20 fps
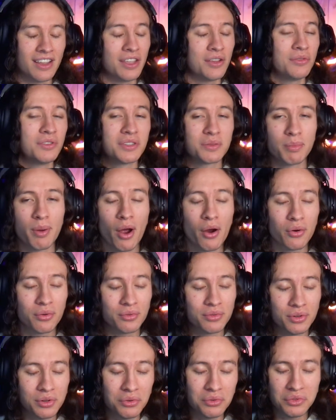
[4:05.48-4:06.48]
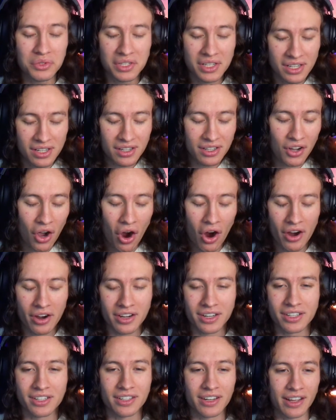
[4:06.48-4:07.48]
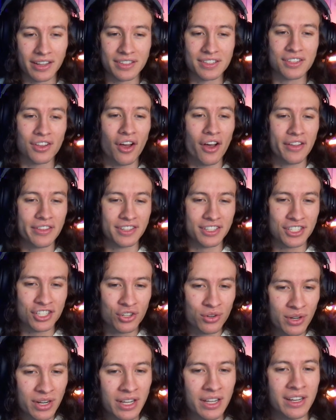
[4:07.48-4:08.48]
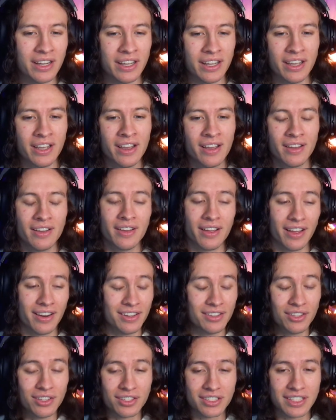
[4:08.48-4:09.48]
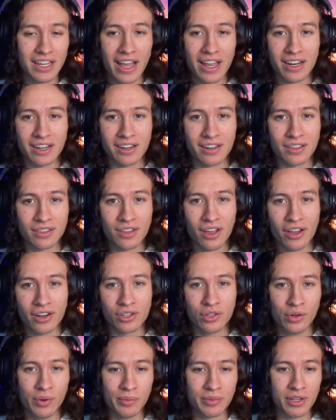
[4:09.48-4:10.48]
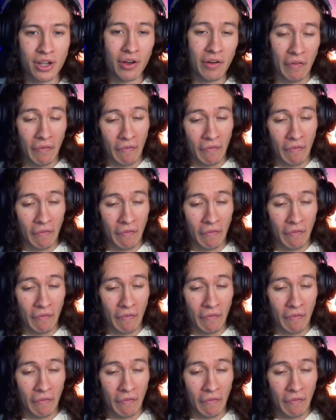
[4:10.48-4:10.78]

was perusing a garden and saw this tree in it, and he looked at it and thought to himself,